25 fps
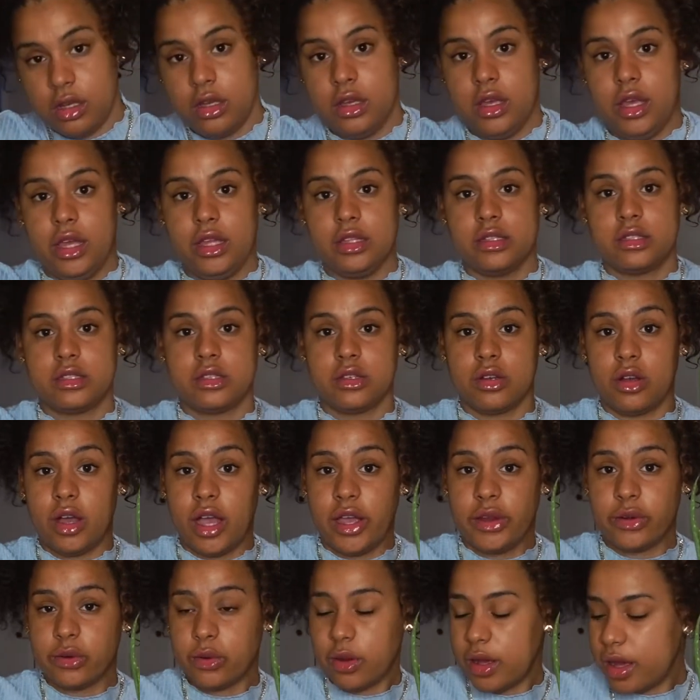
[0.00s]
And so
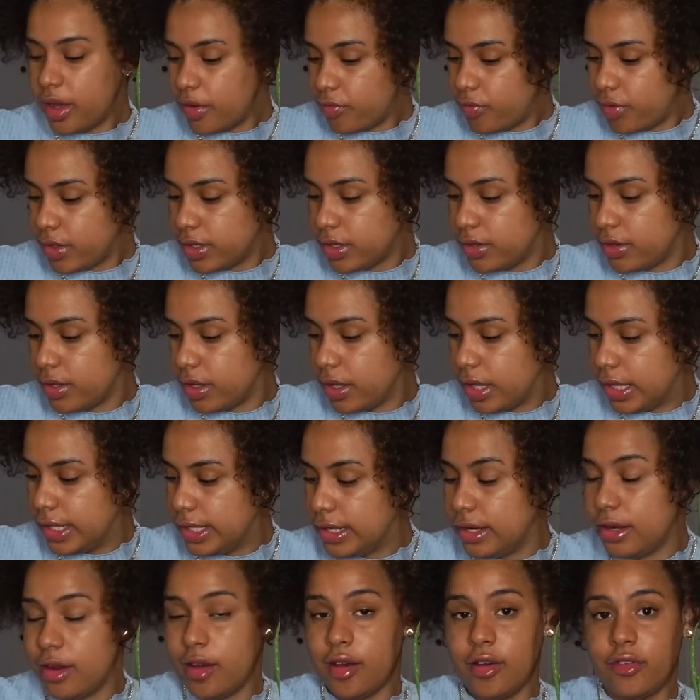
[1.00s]
I don't have
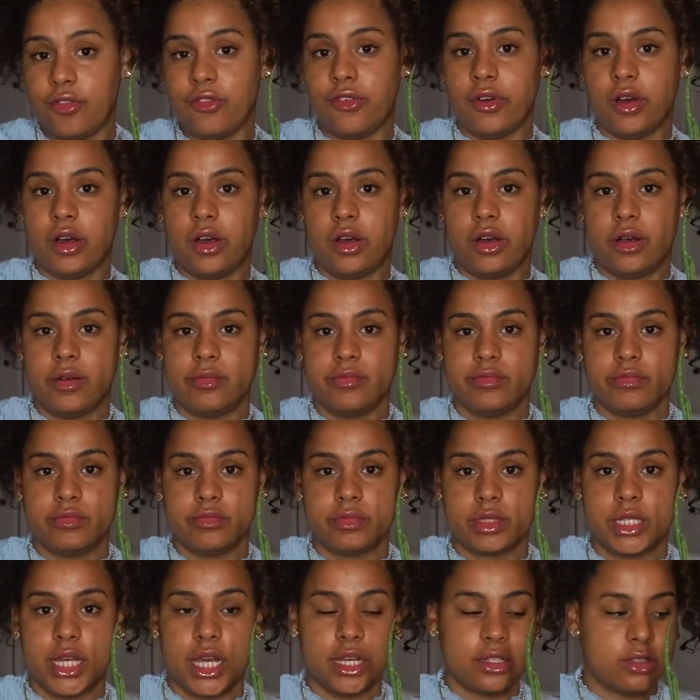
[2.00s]
enough
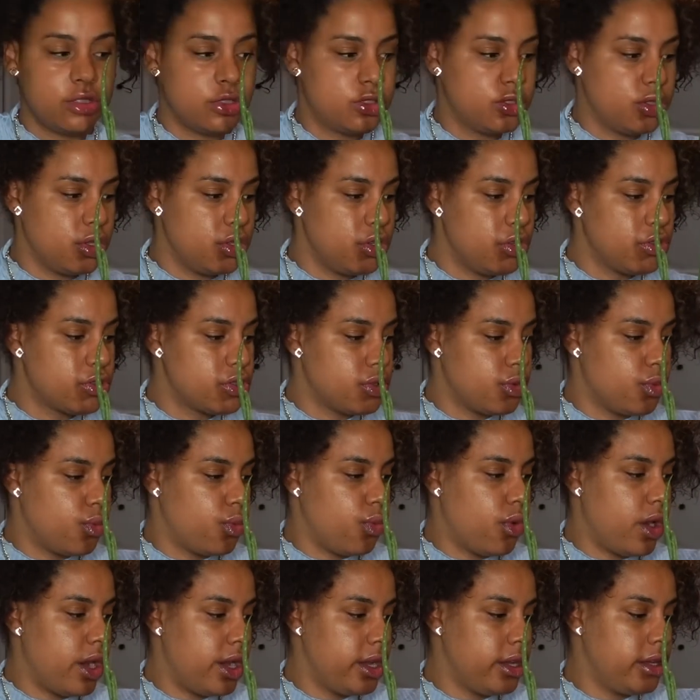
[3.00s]
cactus soil, so
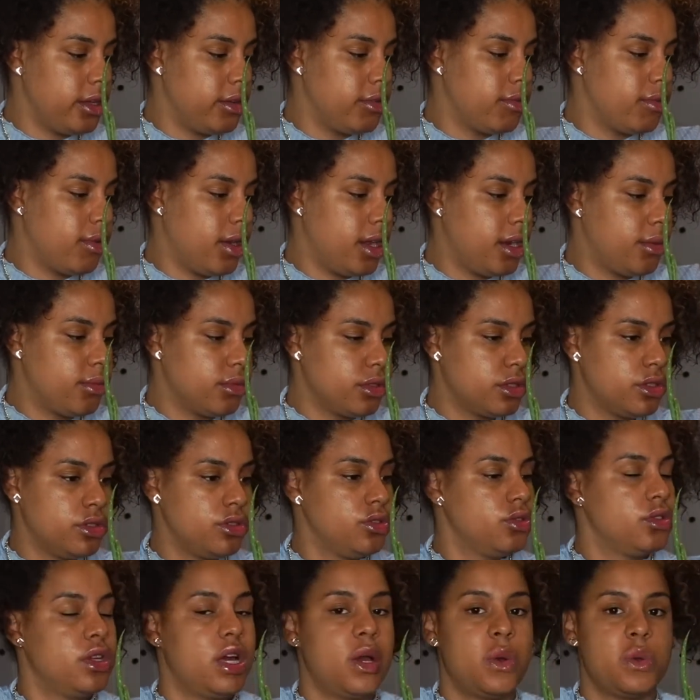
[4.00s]
what I'm gonna
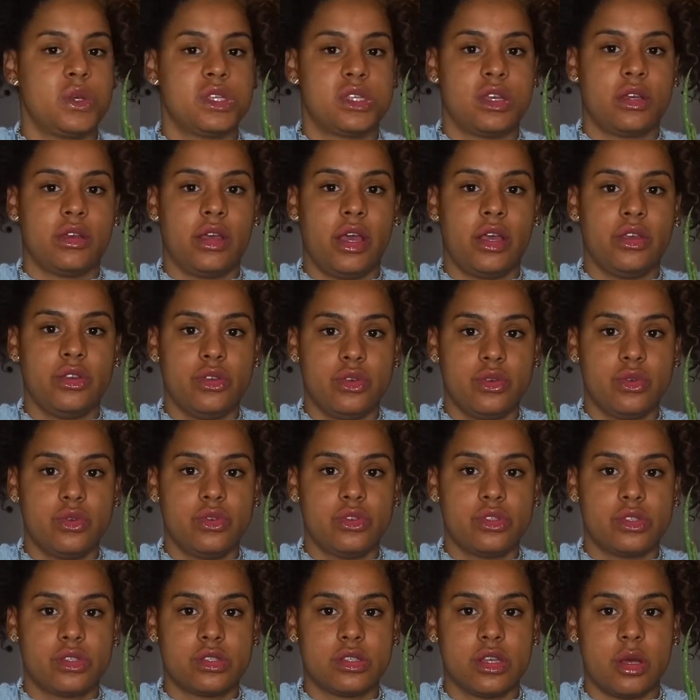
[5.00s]
do now is I
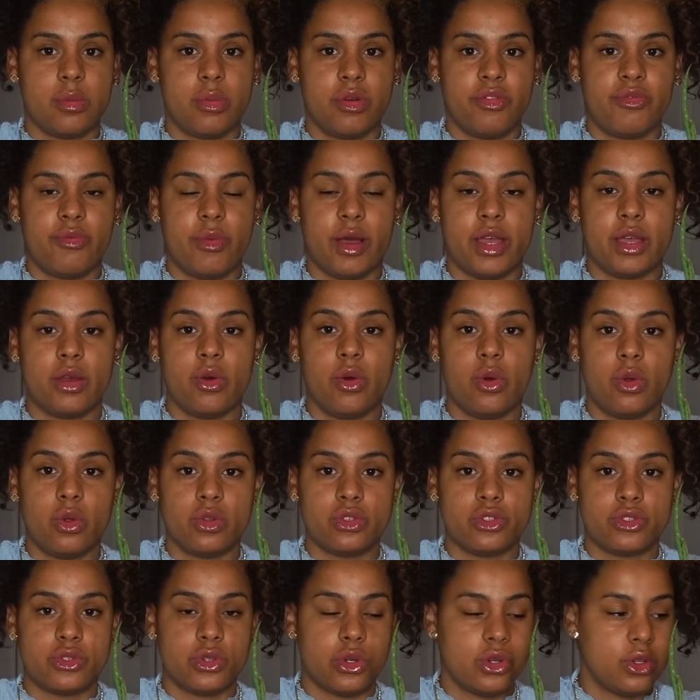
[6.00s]
use some of my
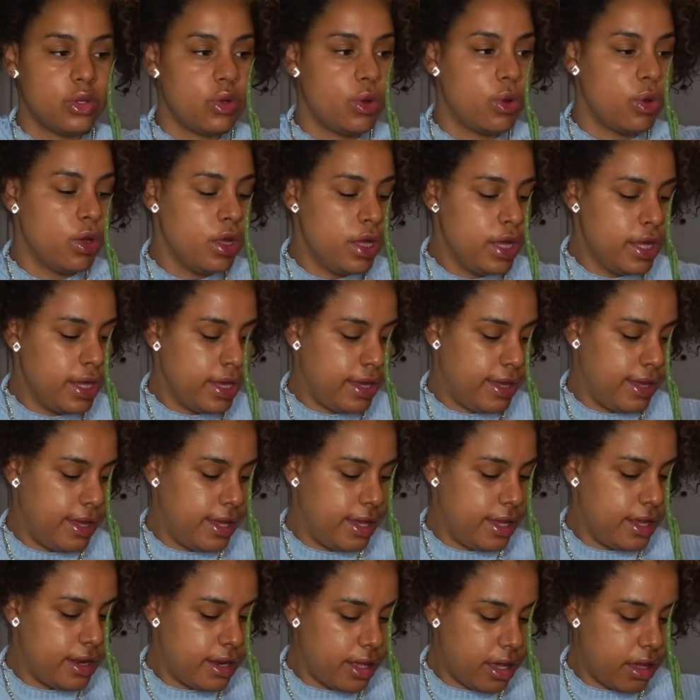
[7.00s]
old soil,
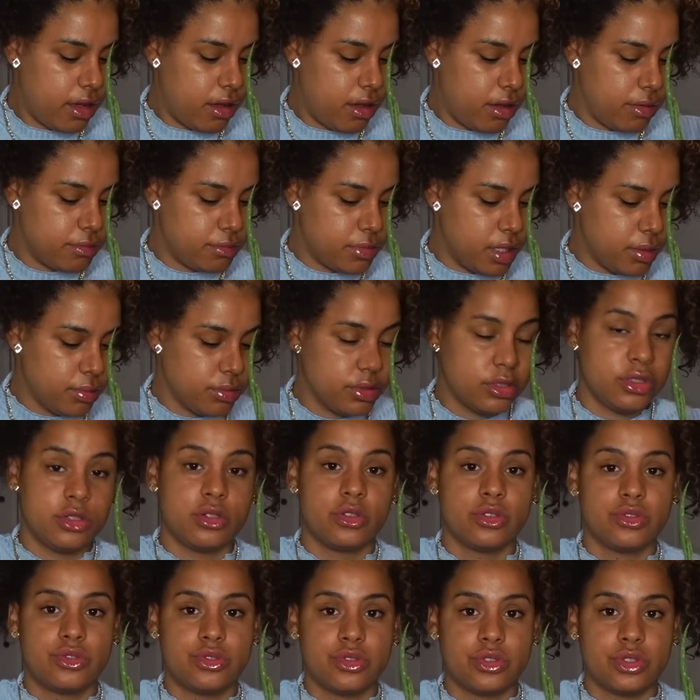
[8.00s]
and I'm gonna
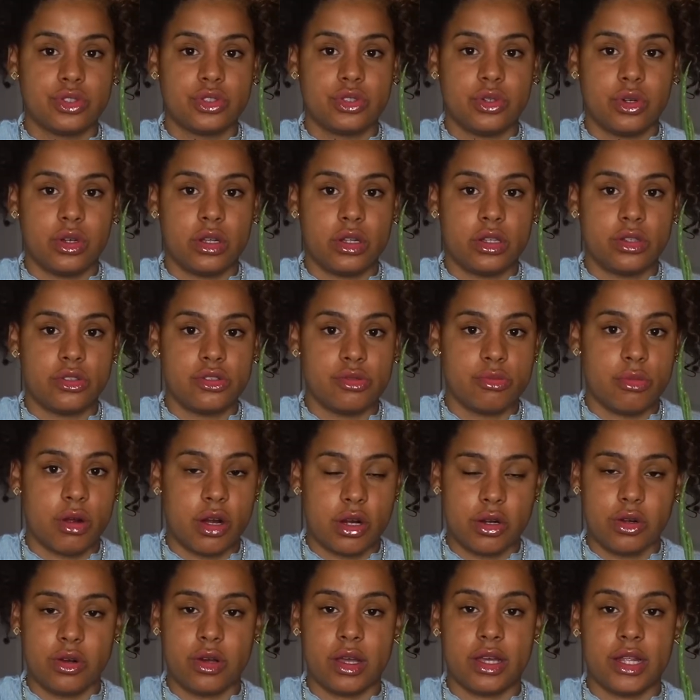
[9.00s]
go to the store
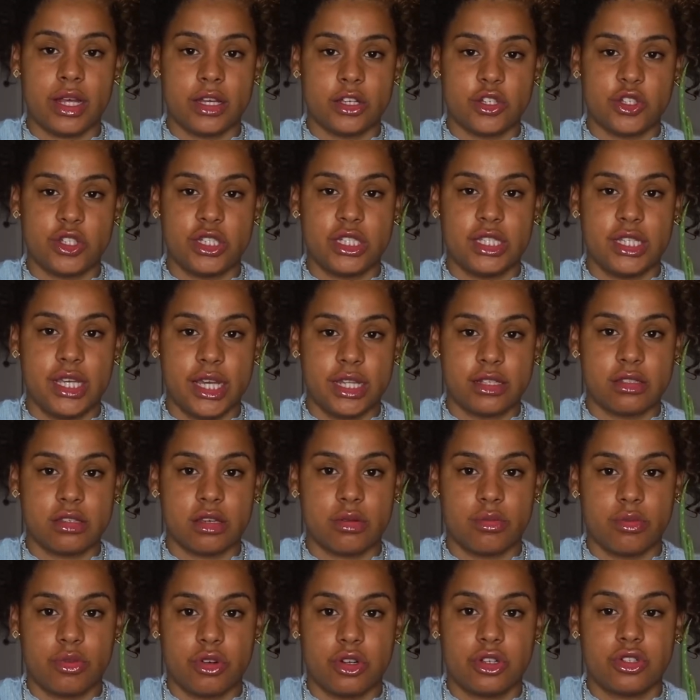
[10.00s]
tomorrow and actually get
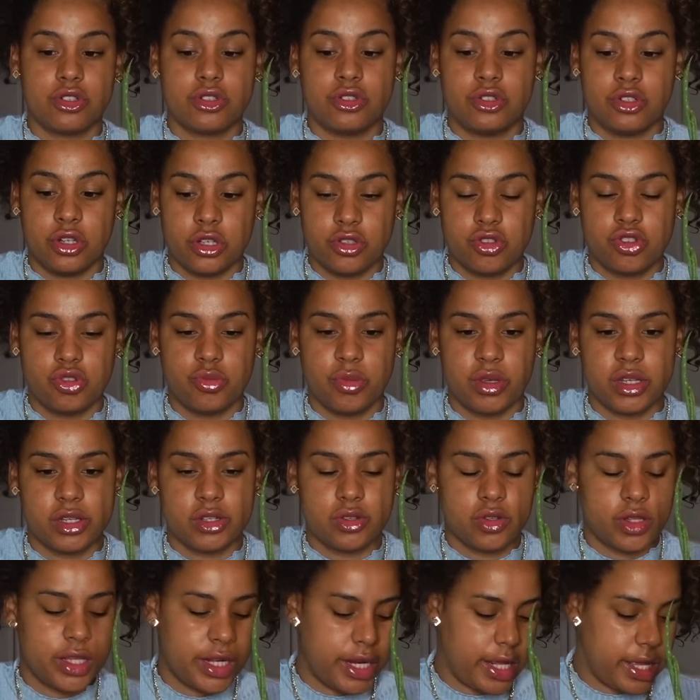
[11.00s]
some more just to make
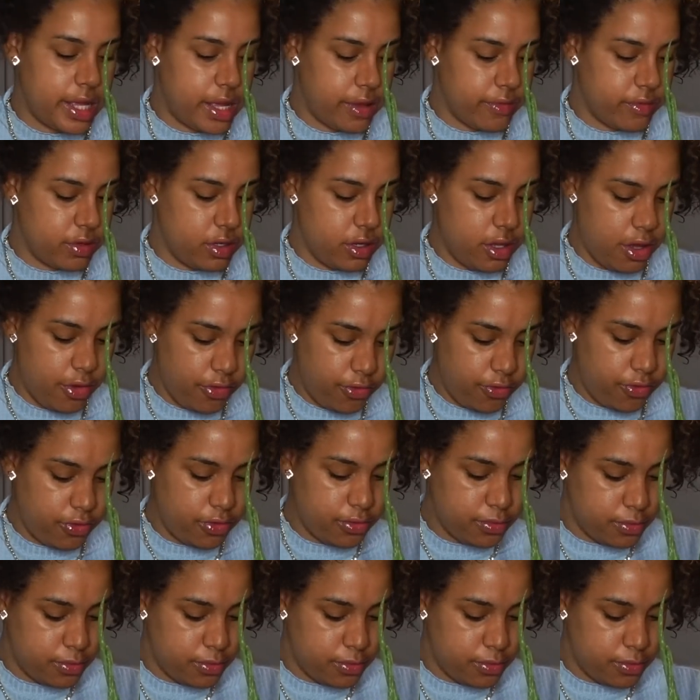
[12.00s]
sure that I have enough.